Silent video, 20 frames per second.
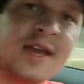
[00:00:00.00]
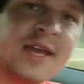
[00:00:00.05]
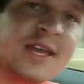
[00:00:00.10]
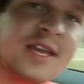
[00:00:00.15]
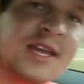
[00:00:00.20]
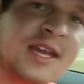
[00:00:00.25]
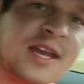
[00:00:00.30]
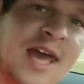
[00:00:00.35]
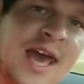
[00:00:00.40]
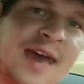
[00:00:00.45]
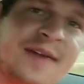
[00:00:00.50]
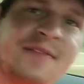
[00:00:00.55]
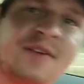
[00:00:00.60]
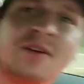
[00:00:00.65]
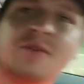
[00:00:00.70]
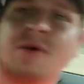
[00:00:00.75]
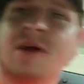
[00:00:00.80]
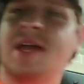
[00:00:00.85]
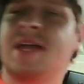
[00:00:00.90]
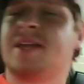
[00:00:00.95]
He didn't have
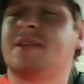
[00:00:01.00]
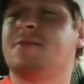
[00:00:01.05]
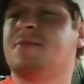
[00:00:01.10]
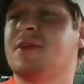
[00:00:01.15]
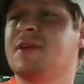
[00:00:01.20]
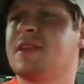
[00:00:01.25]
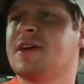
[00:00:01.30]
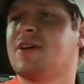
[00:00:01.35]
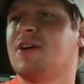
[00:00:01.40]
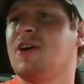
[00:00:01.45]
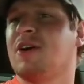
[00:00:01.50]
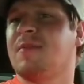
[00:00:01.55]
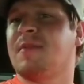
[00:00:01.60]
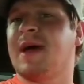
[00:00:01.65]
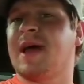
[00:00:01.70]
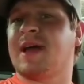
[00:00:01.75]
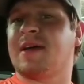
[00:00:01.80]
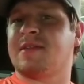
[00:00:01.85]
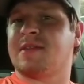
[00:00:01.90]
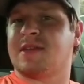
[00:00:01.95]
a way to bring the car
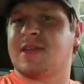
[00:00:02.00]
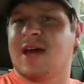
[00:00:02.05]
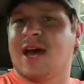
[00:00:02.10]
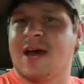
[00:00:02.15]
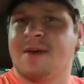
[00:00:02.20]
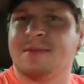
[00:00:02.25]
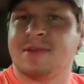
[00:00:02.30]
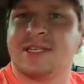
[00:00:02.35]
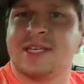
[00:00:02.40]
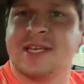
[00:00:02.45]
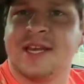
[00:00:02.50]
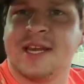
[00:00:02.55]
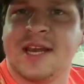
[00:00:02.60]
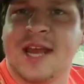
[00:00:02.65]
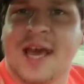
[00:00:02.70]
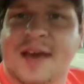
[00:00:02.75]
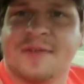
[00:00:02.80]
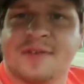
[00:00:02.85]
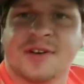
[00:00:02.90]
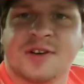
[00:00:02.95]
back at the time, as he
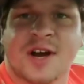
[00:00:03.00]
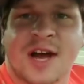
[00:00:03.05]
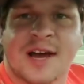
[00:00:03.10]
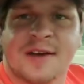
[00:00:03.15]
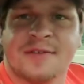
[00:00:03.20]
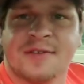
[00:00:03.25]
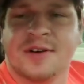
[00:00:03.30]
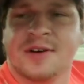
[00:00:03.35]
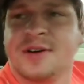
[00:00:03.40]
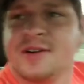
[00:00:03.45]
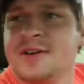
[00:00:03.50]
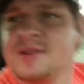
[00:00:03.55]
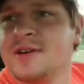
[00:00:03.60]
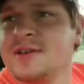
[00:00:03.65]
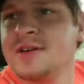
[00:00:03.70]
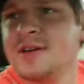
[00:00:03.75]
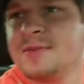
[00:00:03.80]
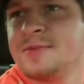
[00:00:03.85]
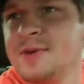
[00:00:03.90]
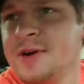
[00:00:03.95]
didn't have a driver
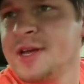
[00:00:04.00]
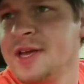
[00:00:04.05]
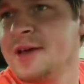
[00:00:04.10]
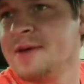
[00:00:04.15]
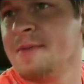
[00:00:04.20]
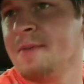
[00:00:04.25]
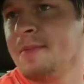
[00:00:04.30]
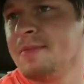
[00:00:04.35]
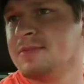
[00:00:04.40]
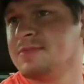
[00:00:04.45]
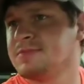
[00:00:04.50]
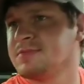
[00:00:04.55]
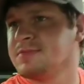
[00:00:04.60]
to bring him.